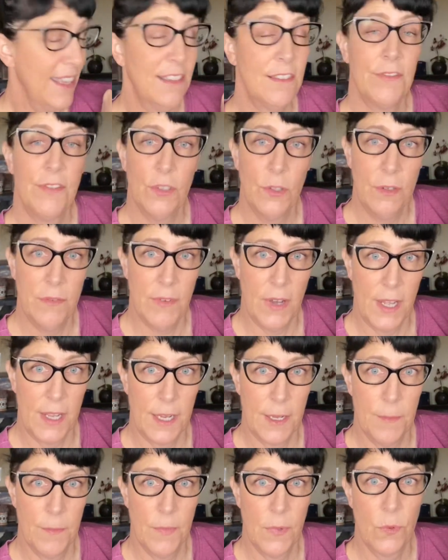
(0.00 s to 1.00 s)
fluid
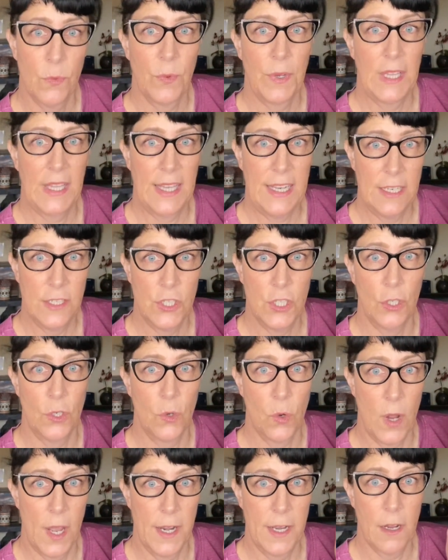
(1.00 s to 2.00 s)
volume related to
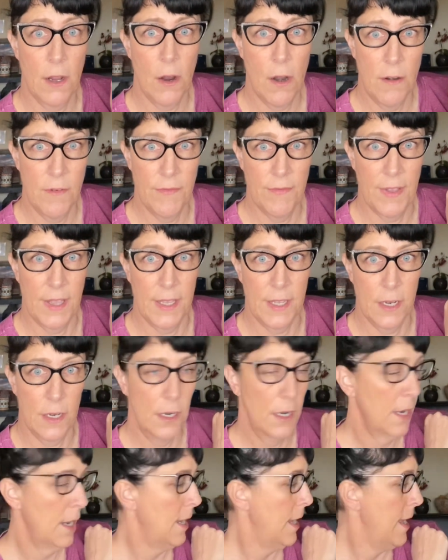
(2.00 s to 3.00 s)
chronic heart
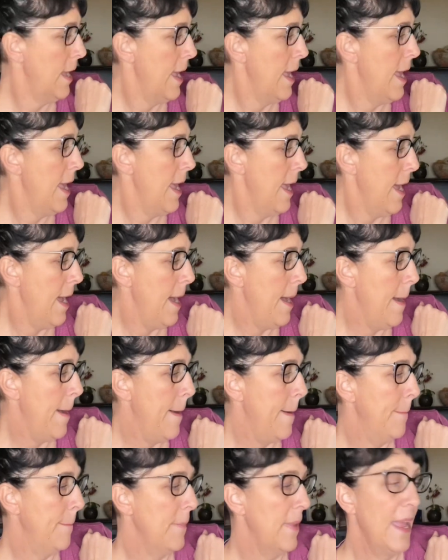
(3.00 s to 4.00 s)
failure,
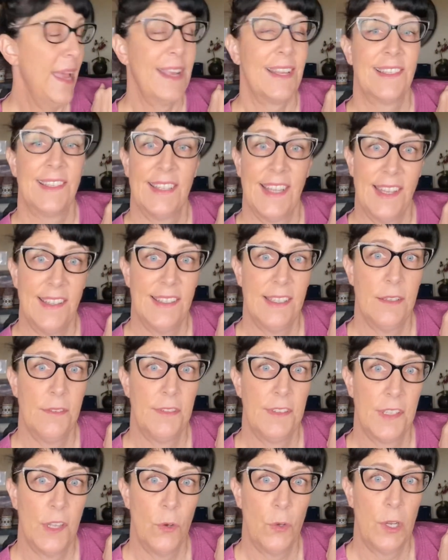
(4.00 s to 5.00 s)
excessive
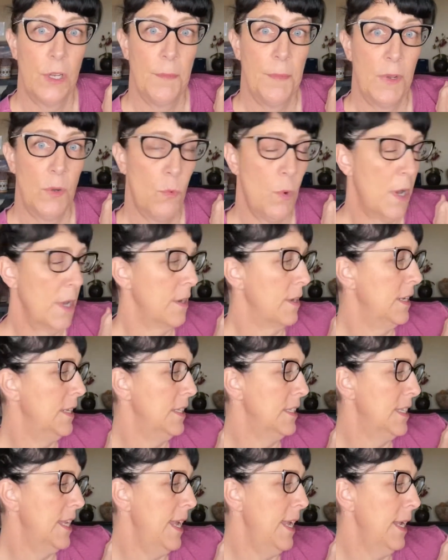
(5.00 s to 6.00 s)
sodium and water
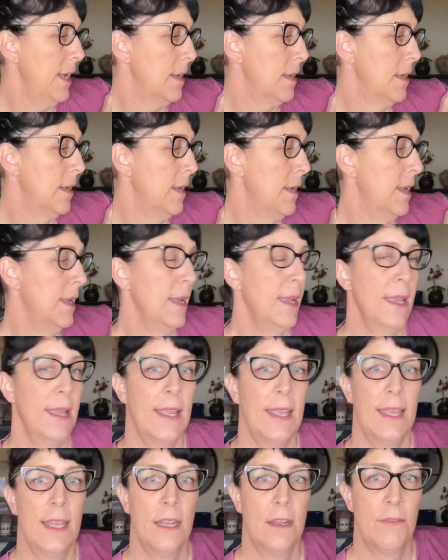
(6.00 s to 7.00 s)
intake,
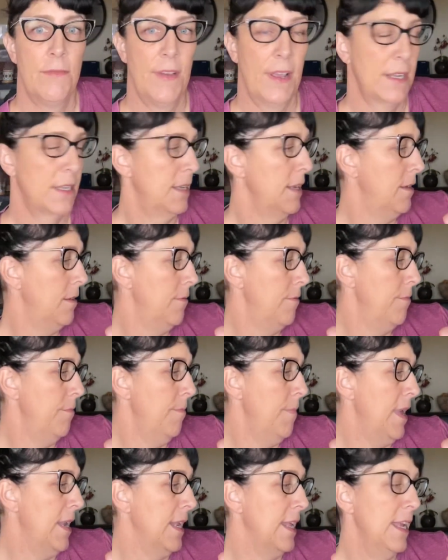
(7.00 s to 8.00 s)
ineffective
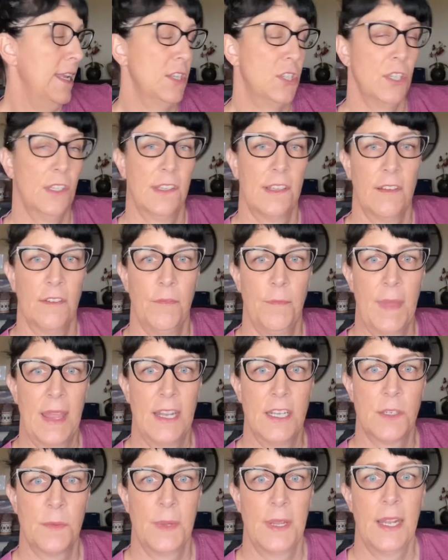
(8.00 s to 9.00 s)
medication
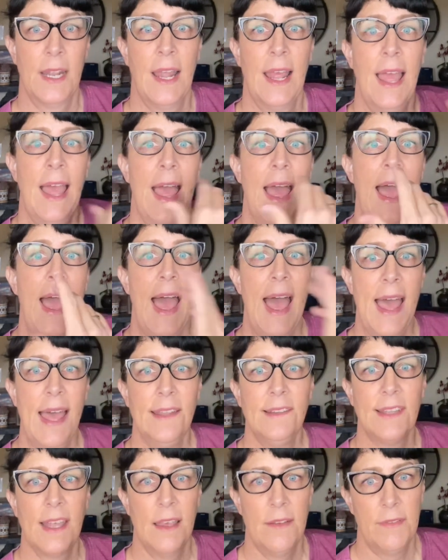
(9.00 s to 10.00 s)
self-management,
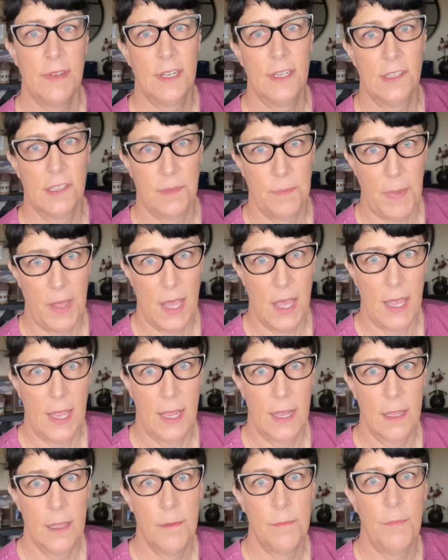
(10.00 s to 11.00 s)
as evidenced
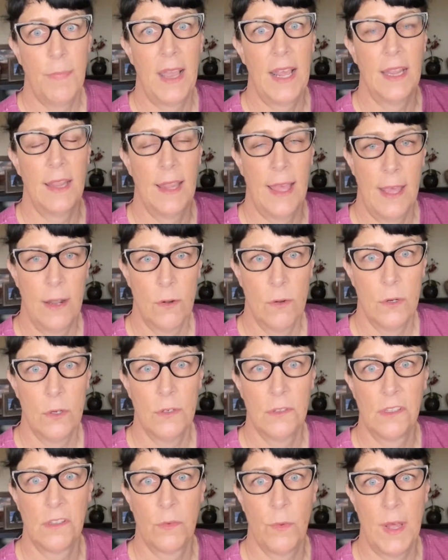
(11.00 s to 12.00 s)
by
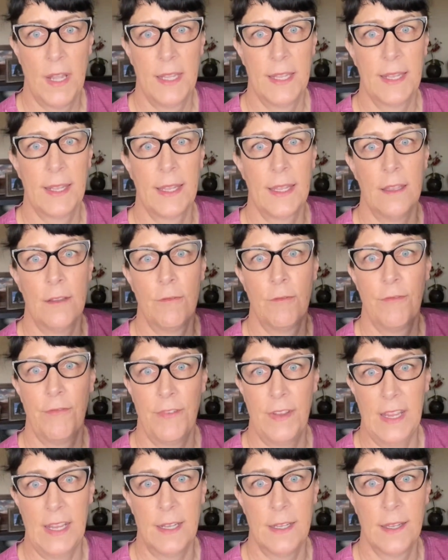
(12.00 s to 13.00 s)
bilateral swelling in
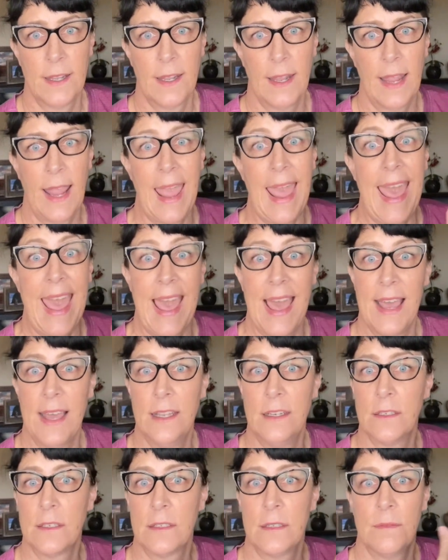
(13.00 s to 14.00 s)
feet.
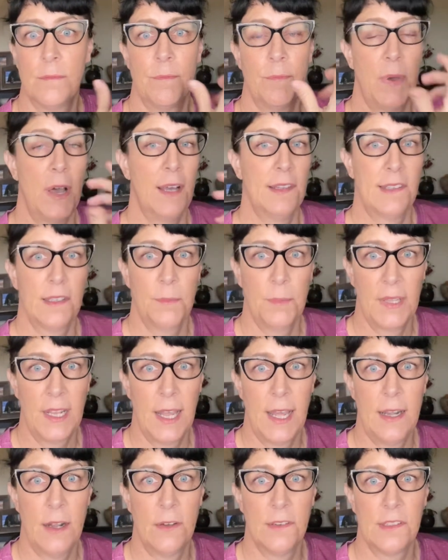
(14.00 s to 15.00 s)
And possibly
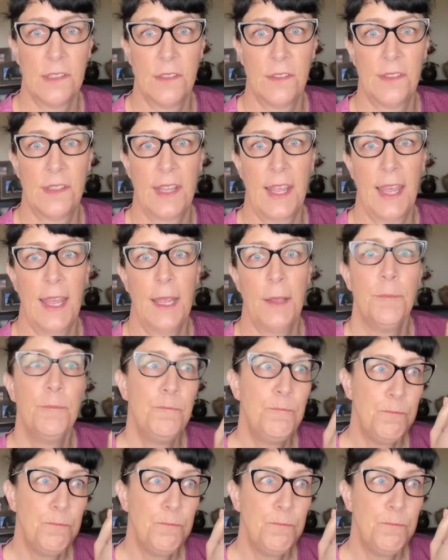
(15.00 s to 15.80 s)
I'd also say